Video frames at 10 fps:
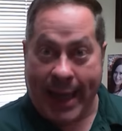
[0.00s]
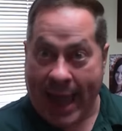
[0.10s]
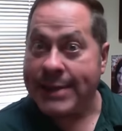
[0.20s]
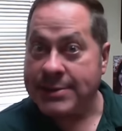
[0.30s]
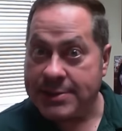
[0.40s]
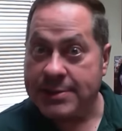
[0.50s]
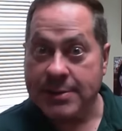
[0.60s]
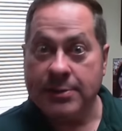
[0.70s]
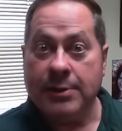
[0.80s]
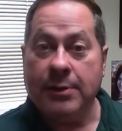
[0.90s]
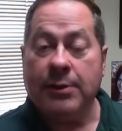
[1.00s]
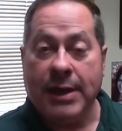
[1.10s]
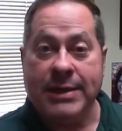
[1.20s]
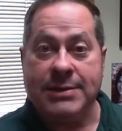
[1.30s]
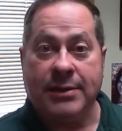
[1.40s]
guess
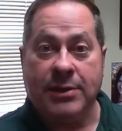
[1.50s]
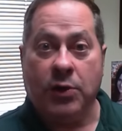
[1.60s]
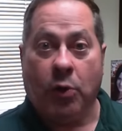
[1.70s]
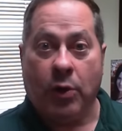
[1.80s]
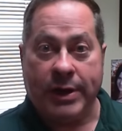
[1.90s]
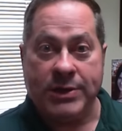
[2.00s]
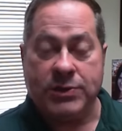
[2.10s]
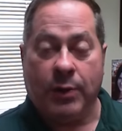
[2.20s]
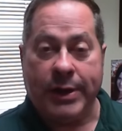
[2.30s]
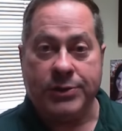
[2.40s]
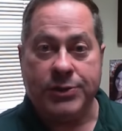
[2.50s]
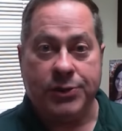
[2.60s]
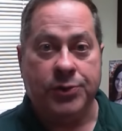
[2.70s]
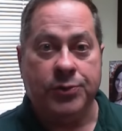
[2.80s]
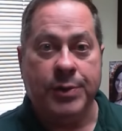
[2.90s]
is that the court is going
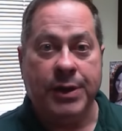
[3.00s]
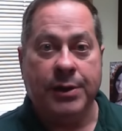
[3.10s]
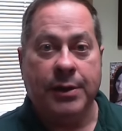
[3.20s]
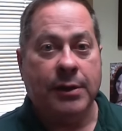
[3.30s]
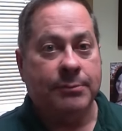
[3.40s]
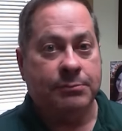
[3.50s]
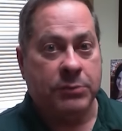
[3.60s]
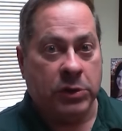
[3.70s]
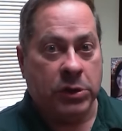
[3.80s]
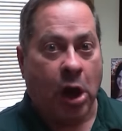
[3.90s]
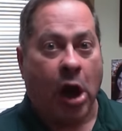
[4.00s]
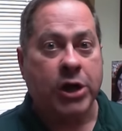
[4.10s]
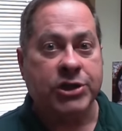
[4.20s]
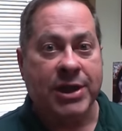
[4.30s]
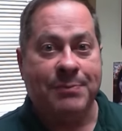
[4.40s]
to
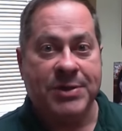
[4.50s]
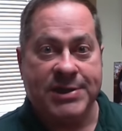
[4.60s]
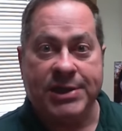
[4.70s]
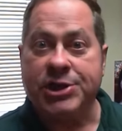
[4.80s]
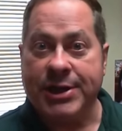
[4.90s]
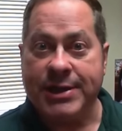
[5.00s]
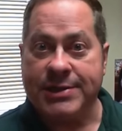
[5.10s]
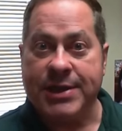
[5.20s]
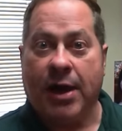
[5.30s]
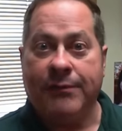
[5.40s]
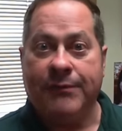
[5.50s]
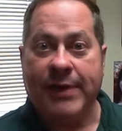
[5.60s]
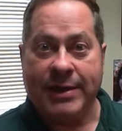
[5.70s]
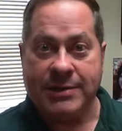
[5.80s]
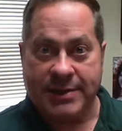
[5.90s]
largely position itself
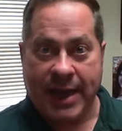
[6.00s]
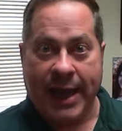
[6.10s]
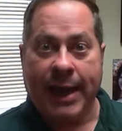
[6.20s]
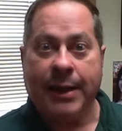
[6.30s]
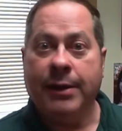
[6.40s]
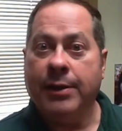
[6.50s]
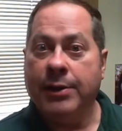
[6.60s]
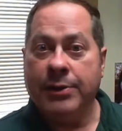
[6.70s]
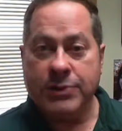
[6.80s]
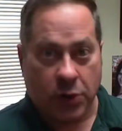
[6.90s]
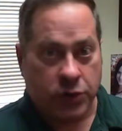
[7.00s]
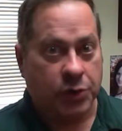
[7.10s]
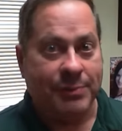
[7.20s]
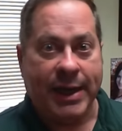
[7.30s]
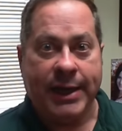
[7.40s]
as saying
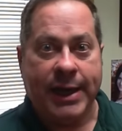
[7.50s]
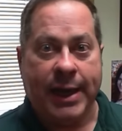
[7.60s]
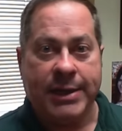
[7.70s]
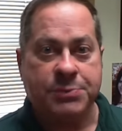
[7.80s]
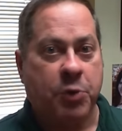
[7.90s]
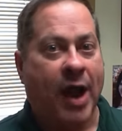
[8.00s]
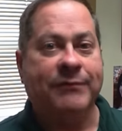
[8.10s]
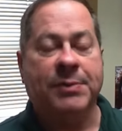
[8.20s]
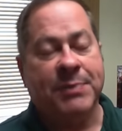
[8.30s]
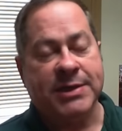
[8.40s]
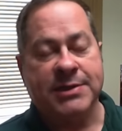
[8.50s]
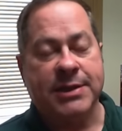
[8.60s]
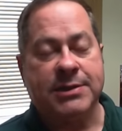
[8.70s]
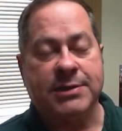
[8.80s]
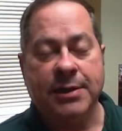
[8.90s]
social media is private
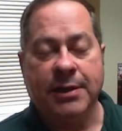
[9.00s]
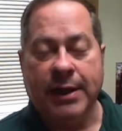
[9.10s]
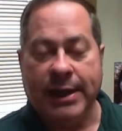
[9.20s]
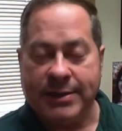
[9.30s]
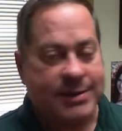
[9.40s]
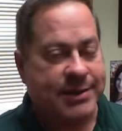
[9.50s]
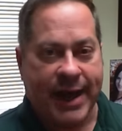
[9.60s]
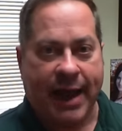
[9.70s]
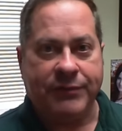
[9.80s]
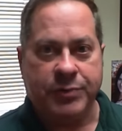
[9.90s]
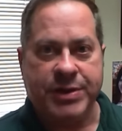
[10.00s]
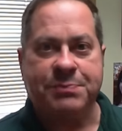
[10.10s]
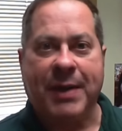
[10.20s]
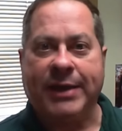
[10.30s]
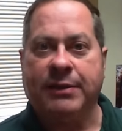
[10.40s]
business. It doesn't have to
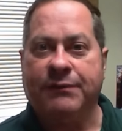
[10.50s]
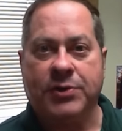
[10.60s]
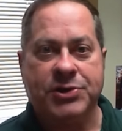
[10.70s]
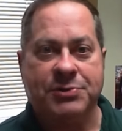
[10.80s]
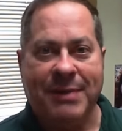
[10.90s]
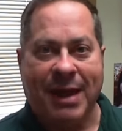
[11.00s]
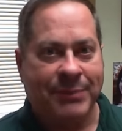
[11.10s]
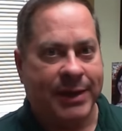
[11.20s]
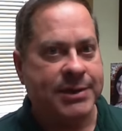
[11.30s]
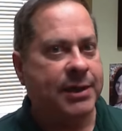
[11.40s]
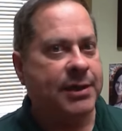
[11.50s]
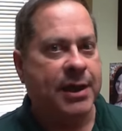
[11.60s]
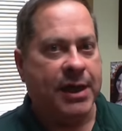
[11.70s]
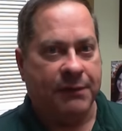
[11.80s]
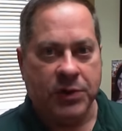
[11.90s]
respect the First Amendment.
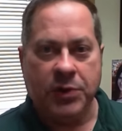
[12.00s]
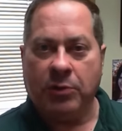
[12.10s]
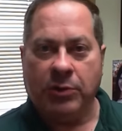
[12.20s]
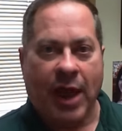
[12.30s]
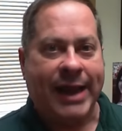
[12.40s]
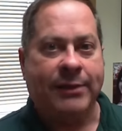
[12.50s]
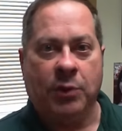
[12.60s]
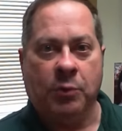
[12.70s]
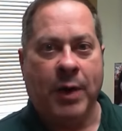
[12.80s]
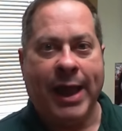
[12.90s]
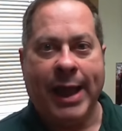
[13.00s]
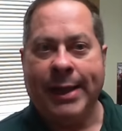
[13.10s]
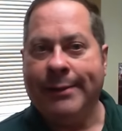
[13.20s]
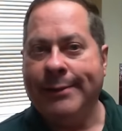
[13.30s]
If you don't like the way